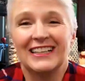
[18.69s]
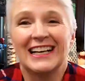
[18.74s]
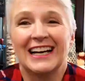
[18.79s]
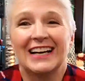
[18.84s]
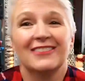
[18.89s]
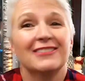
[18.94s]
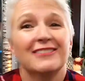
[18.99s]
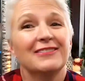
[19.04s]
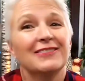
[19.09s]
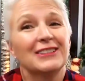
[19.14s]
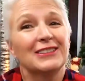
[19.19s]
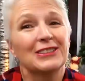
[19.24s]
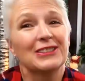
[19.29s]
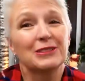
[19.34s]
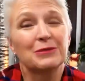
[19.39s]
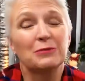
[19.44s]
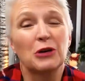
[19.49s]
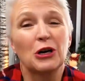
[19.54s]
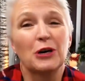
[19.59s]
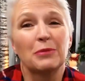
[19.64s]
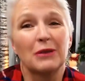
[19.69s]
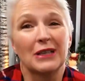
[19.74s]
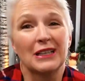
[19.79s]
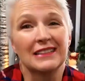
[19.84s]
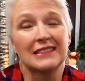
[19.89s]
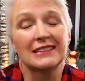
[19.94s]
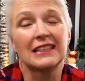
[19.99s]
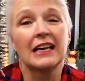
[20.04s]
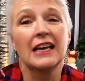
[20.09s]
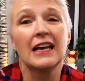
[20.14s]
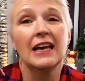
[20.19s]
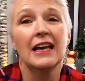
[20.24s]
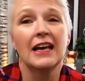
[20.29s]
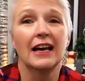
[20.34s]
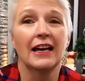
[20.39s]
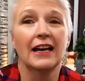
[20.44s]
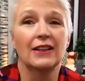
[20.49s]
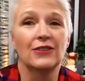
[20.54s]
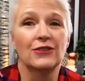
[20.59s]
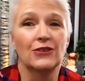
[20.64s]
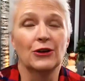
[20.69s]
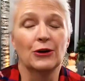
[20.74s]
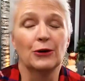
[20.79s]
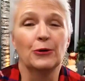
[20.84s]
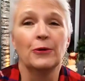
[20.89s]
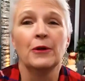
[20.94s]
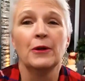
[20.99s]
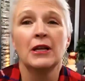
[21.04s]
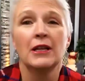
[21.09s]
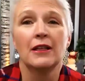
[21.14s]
I have a very small place, and so